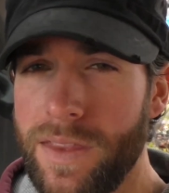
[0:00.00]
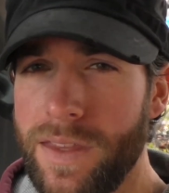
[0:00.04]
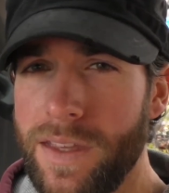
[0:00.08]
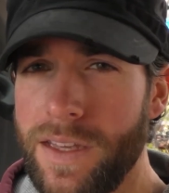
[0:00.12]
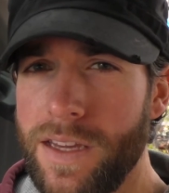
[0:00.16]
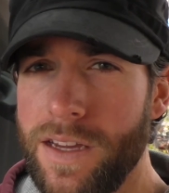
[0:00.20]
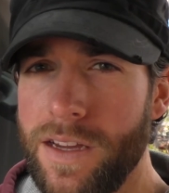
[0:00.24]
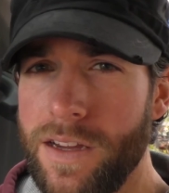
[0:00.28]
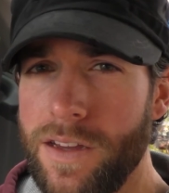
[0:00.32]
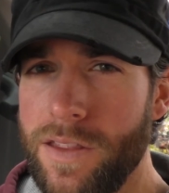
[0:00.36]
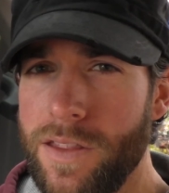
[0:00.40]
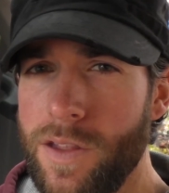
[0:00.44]

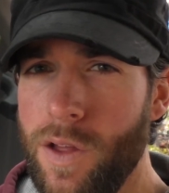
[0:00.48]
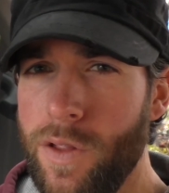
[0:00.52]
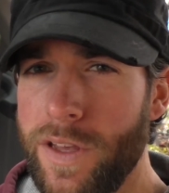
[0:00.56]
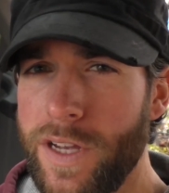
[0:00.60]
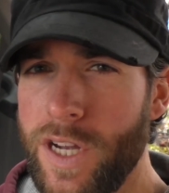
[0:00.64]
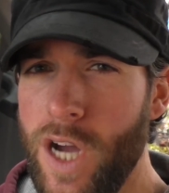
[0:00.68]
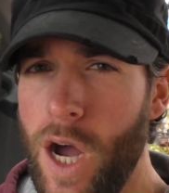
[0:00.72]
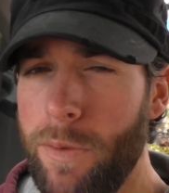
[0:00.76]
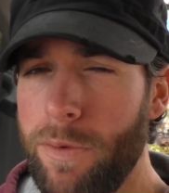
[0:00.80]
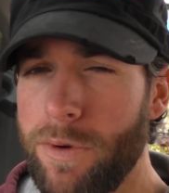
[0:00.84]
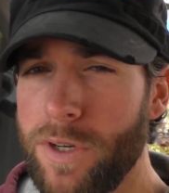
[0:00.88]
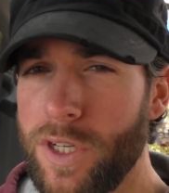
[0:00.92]
They, the only
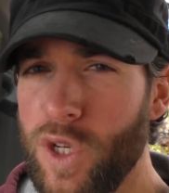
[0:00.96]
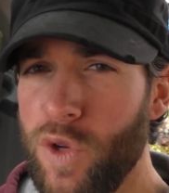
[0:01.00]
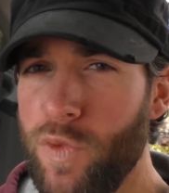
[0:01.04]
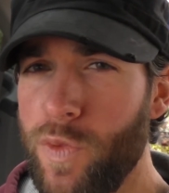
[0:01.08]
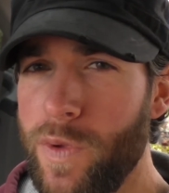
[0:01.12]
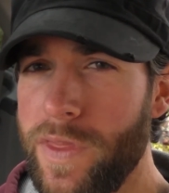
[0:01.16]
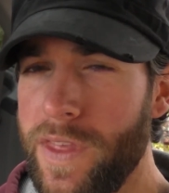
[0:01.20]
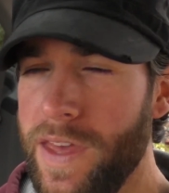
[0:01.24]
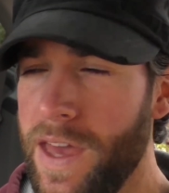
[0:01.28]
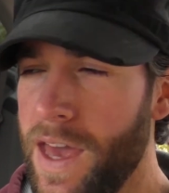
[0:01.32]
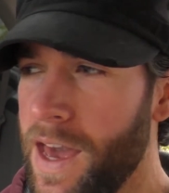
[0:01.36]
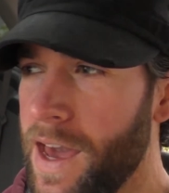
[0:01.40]
copper
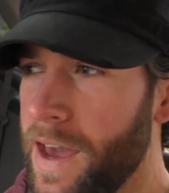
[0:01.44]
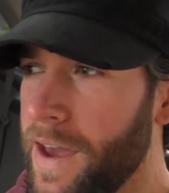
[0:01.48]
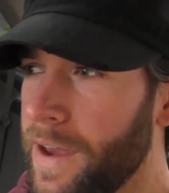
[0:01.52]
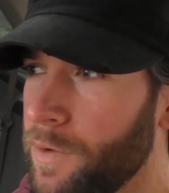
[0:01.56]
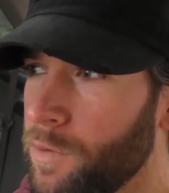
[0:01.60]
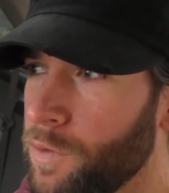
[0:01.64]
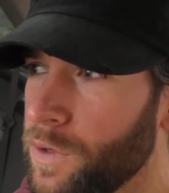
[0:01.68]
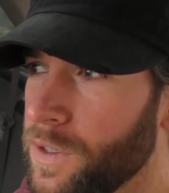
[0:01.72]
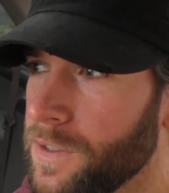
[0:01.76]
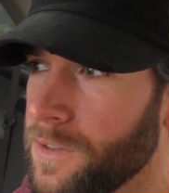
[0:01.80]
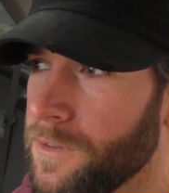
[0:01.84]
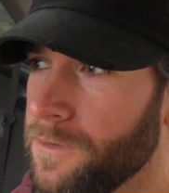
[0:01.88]
tubing they had
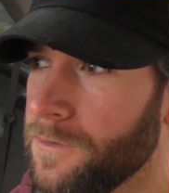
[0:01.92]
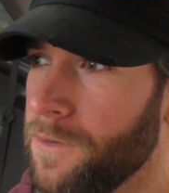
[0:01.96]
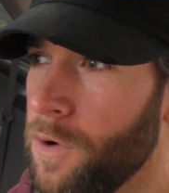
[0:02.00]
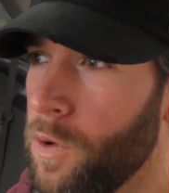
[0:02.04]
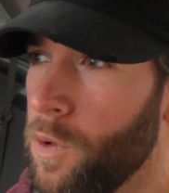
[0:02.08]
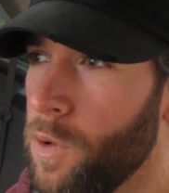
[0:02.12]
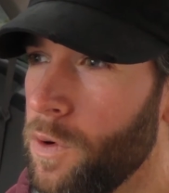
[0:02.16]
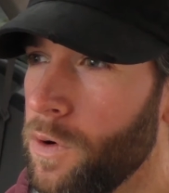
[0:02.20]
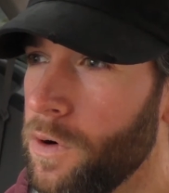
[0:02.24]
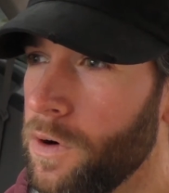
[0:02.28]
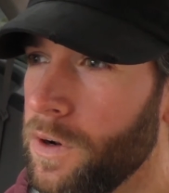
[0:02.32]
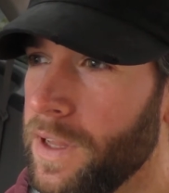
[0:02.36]
was
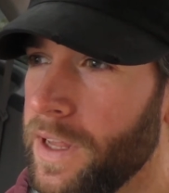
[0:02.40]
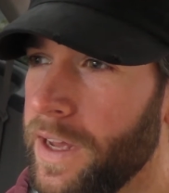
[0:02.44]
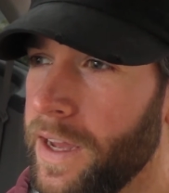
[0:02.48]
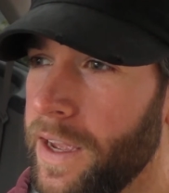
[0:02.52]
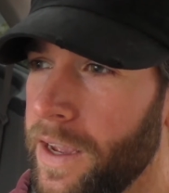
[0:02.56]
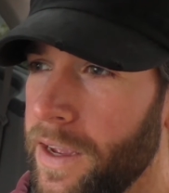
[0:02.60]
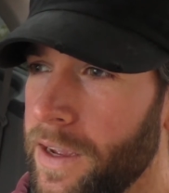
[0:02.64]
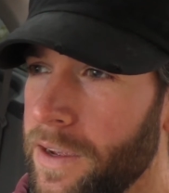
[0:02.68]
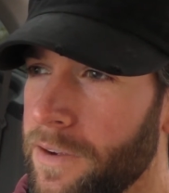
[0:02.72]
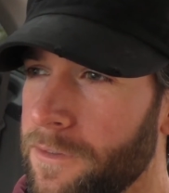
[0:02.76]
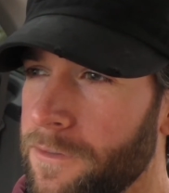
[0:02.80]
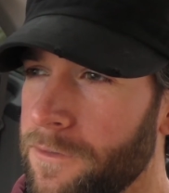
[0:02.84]
for
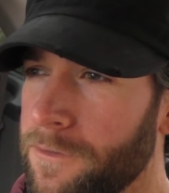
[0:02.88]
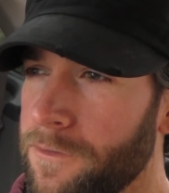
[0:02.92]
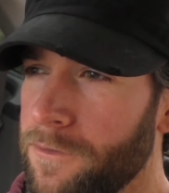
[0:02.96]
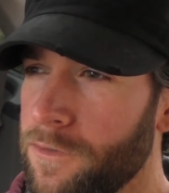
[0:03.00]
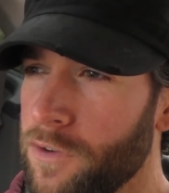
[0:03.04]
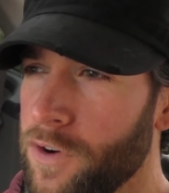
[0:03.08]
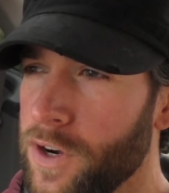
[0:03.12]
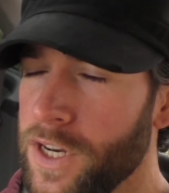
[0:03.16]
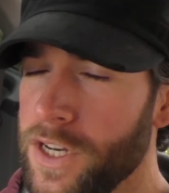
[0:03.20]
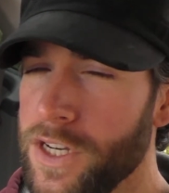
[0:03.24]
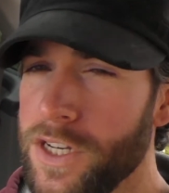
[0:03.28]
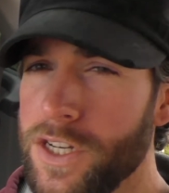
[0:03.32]
like
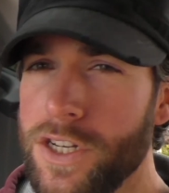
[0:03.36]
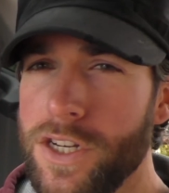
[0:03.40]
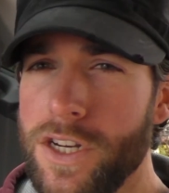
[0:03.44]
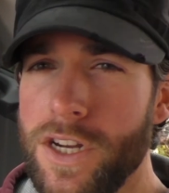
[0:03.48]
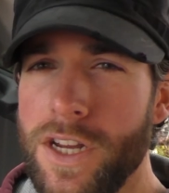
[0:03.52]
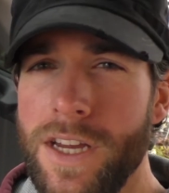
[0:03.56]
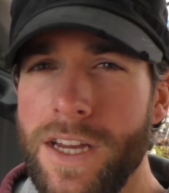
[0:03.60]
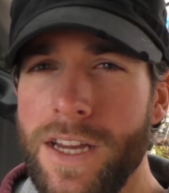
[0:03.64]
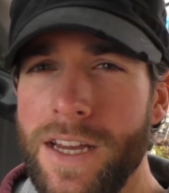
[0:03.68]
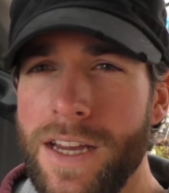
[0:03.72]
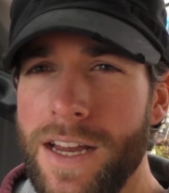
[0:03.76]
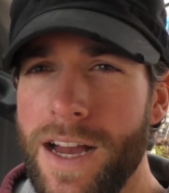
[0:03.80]
fridge
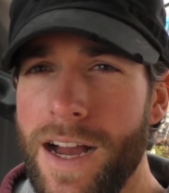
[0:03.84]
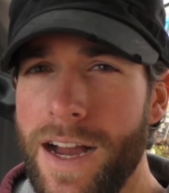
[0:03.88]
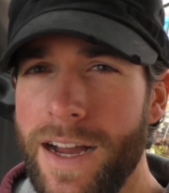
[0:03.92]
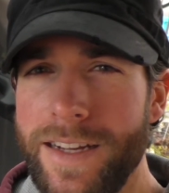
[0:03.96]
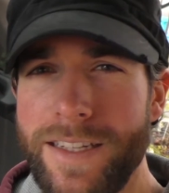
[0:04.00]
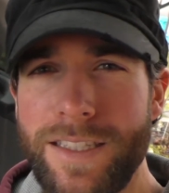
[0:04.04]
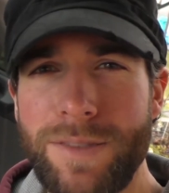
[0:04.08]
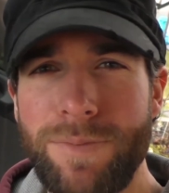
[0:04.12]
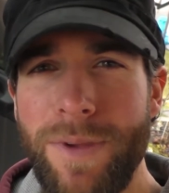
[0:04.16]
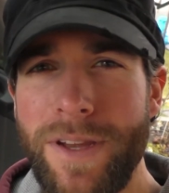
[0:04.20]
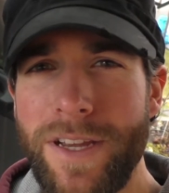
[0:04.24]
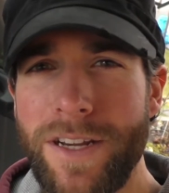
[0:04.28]

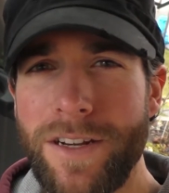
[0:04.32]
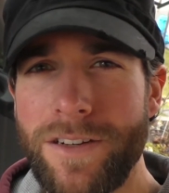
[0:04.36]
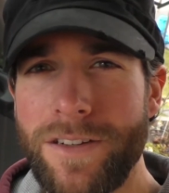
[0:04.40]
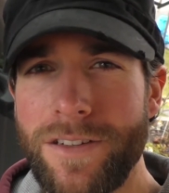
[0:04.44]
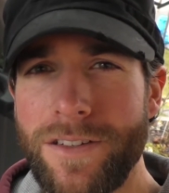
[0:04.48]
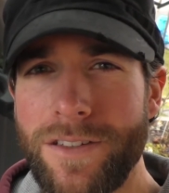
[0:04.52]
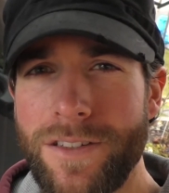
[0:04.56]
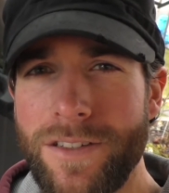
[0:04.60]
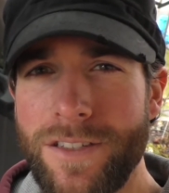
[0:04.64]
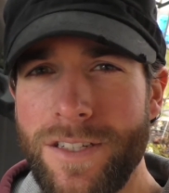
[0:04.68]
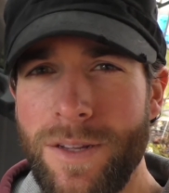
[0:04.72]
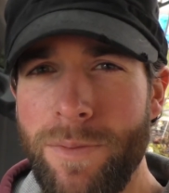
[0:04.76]
ice
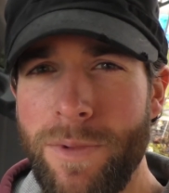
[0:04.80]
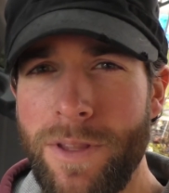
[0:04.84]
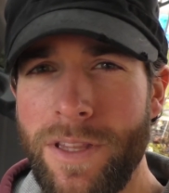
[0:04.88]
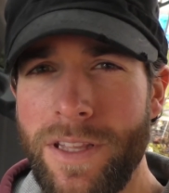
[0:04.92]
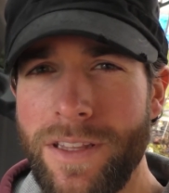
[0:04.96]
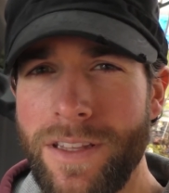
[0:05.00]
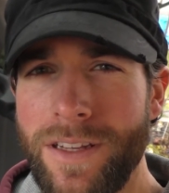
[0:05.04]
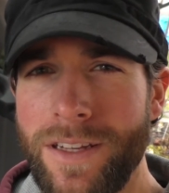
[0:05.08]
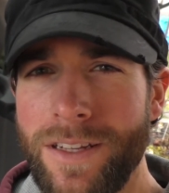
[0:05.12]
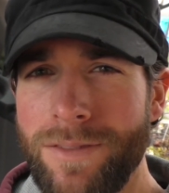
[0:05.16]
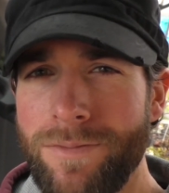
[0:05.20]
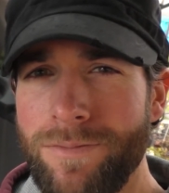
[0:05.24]
makers or something like
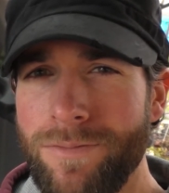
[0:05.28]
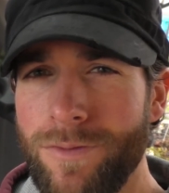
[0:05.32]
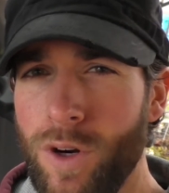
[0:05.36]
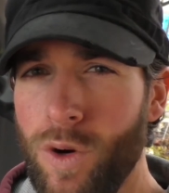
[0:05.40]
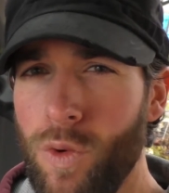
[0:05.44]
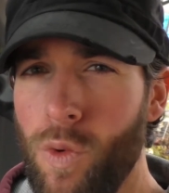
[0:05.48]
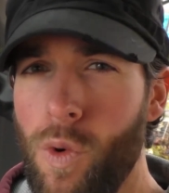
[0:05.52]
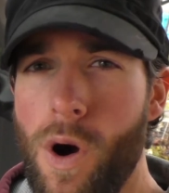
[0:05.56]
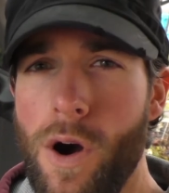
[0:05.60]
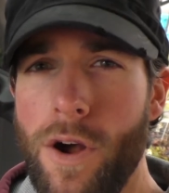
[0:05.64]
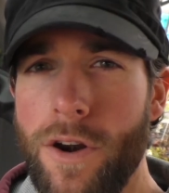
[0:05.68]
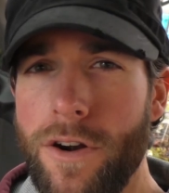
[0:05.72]
that, or
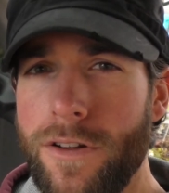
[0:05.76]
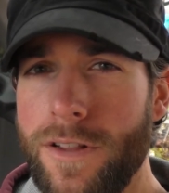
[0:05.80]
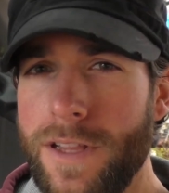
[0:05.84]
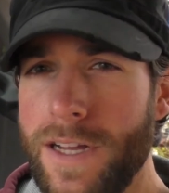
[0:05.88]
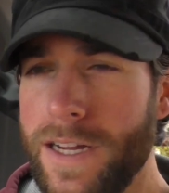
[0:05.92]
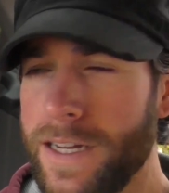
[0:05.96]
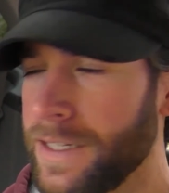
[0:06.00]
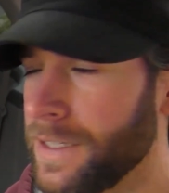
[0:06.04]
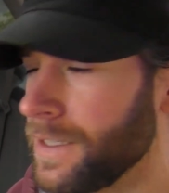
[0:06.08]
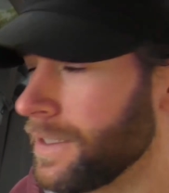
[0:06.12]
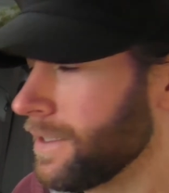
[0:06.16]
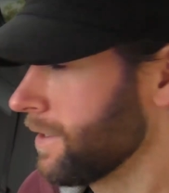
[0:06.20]
water
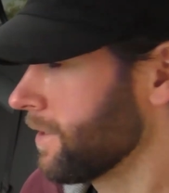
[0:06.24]
lines.